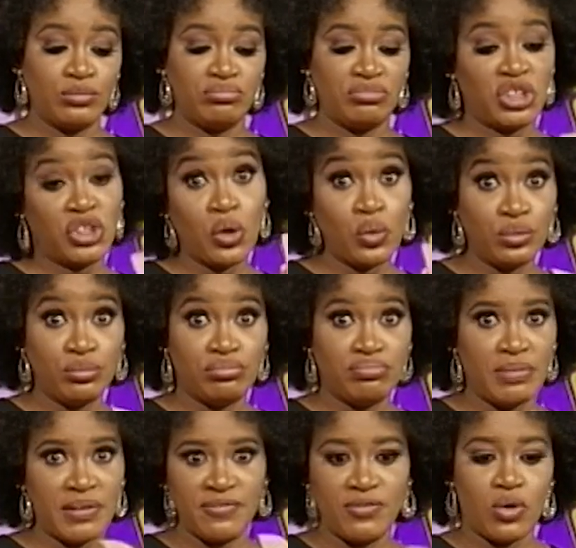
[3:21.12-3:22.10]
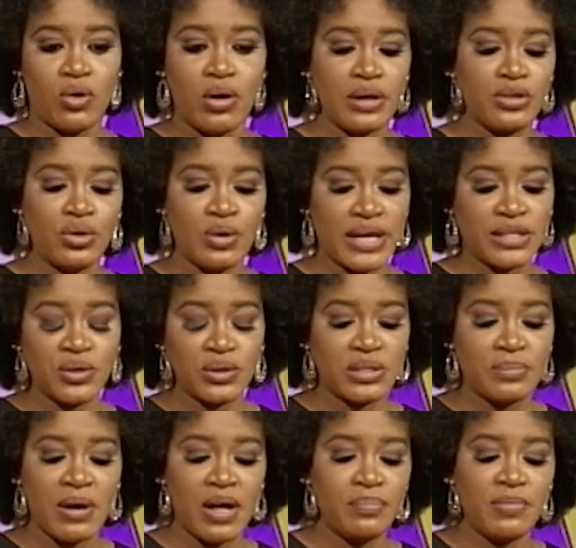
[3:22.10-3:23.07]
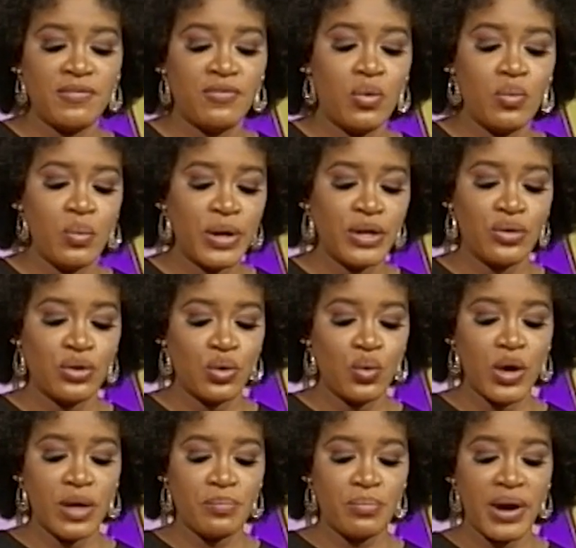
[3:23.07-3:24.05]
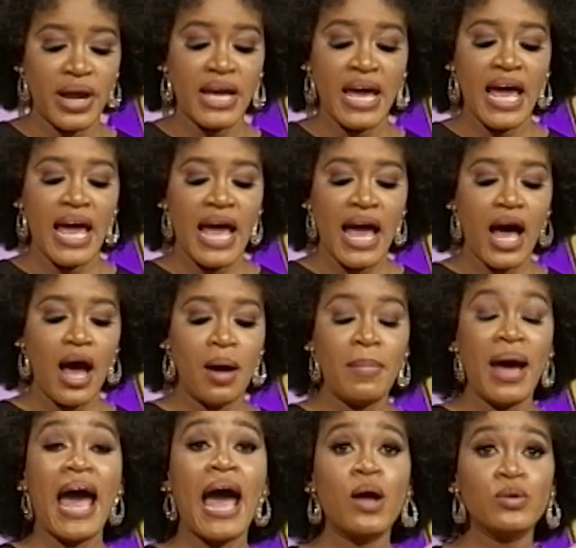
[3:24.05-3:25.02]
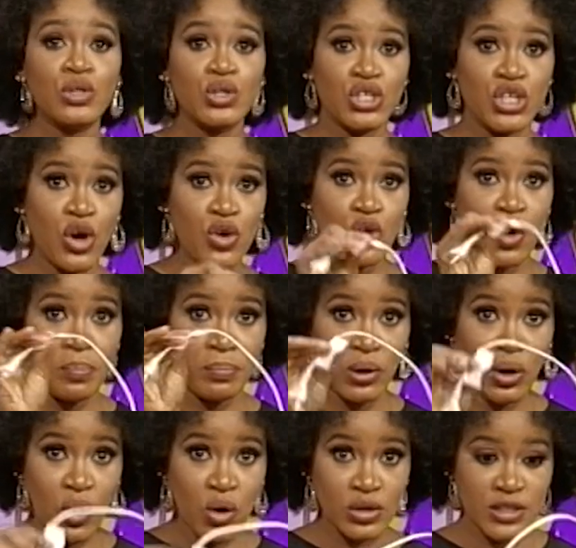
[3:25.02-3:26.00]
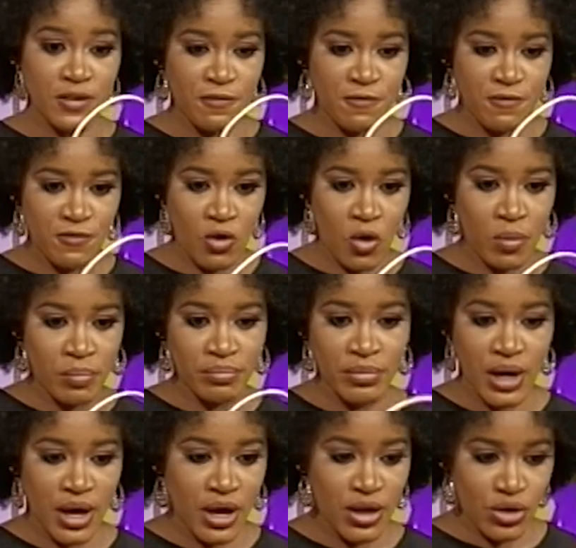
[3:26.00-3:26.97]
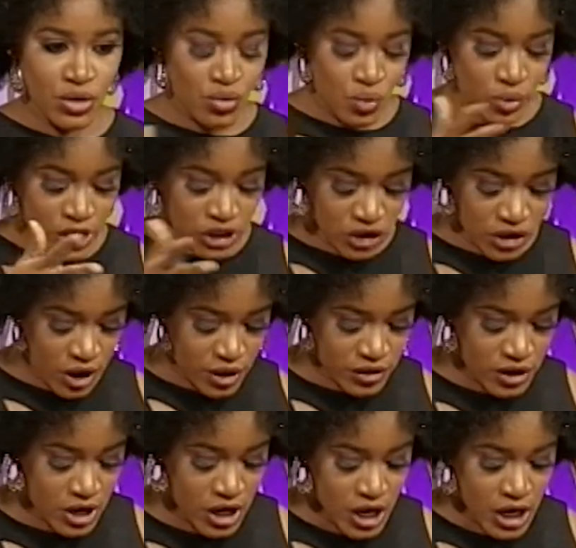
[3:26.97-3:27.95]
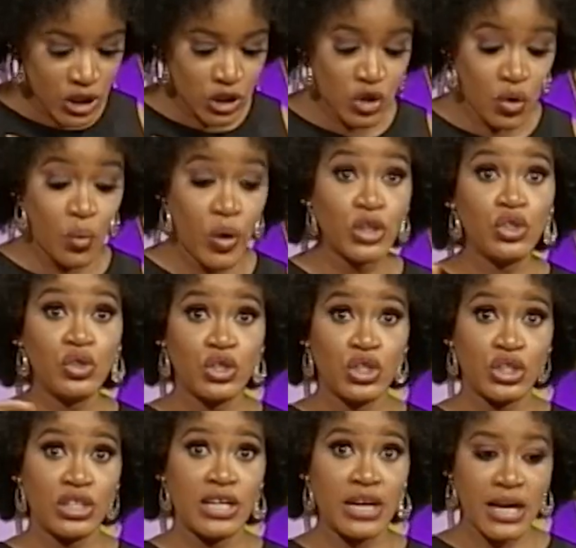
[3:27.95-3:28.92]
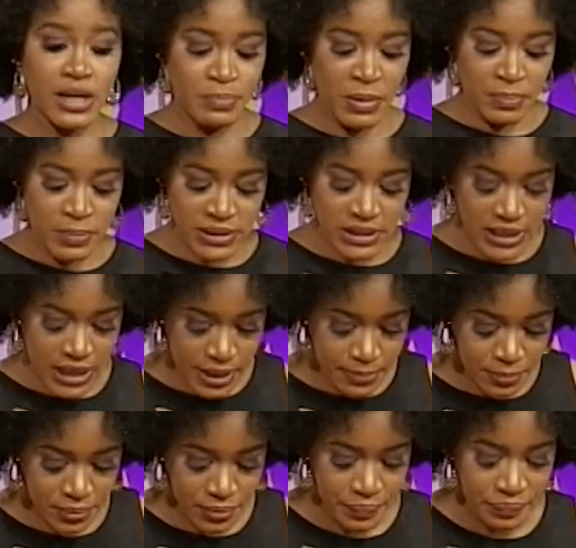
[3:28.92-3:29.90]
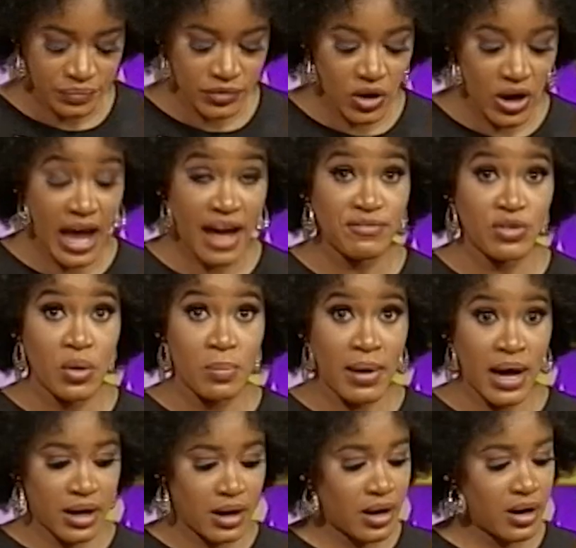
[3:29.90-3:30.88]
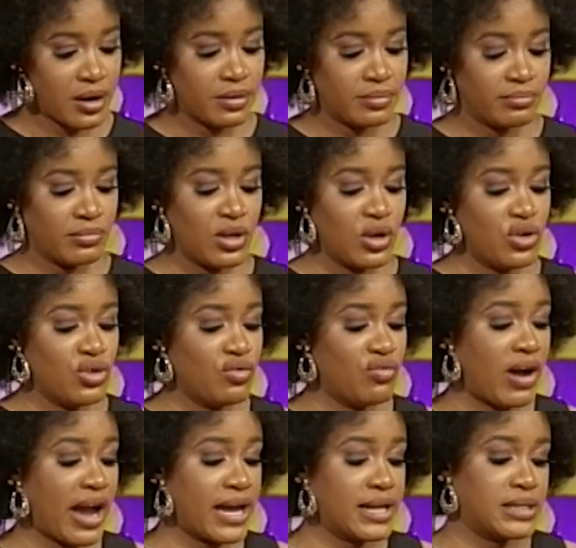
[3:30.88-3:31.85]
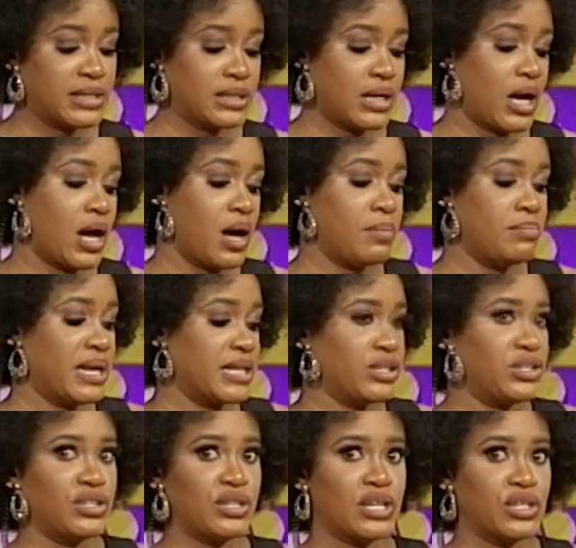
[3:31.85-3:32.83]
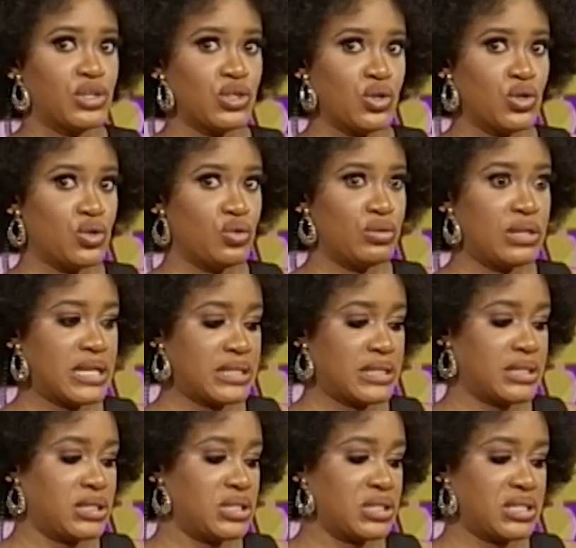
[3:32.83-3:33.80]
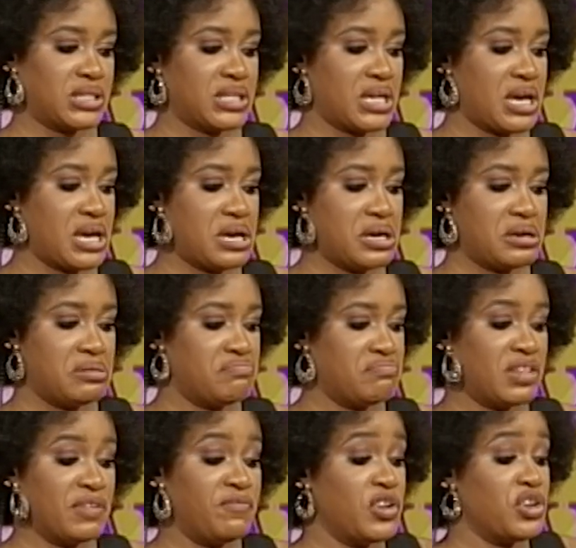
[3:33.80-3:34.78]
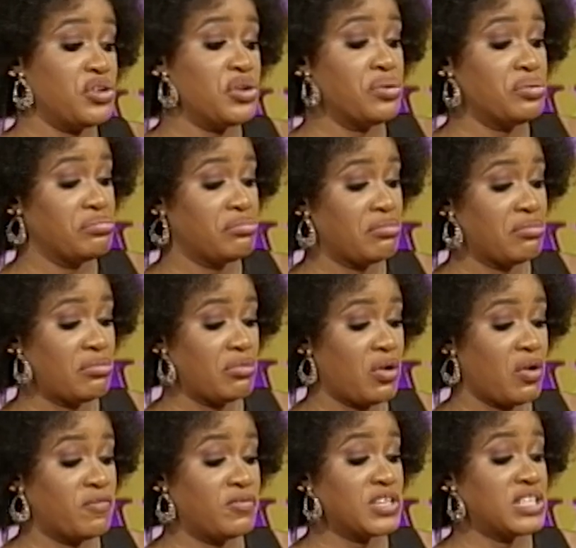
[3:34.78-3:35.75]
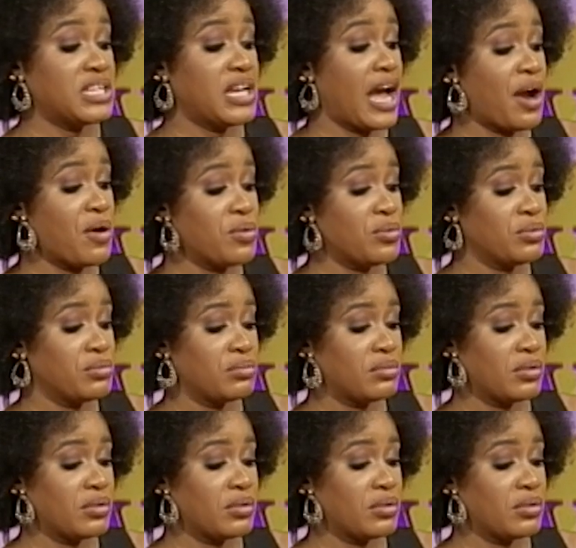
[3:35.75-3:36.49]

showed before, you know, I talked about before we went on a quick break, um, how to tell your plugs from, you know, each other. So what you do is get a paper tape, you have your marker, you write, um, let's, as you, let's just say video or VCR,